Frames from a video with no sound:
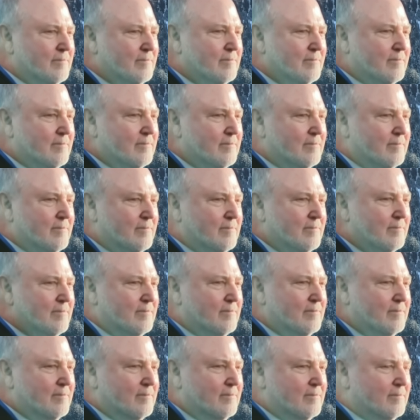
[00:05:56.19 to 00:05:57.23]

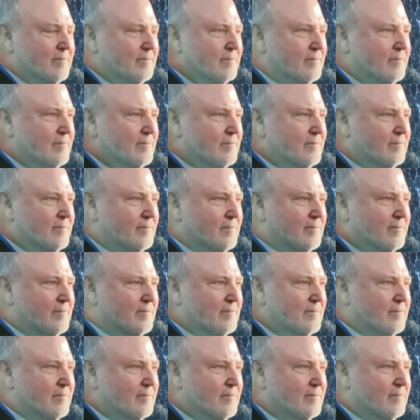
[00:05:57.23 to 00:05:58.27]

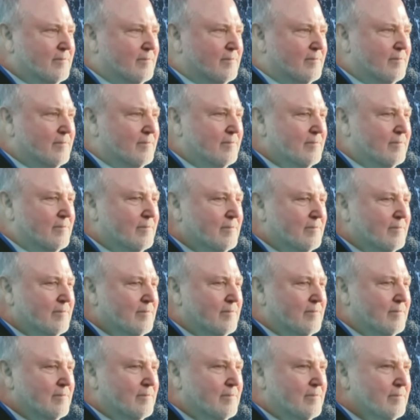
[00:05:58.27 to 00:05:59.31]

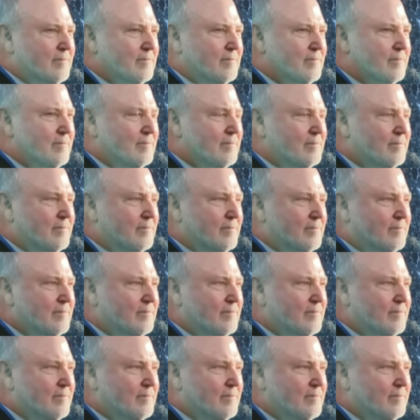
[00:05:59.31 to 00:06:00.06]
[no speech]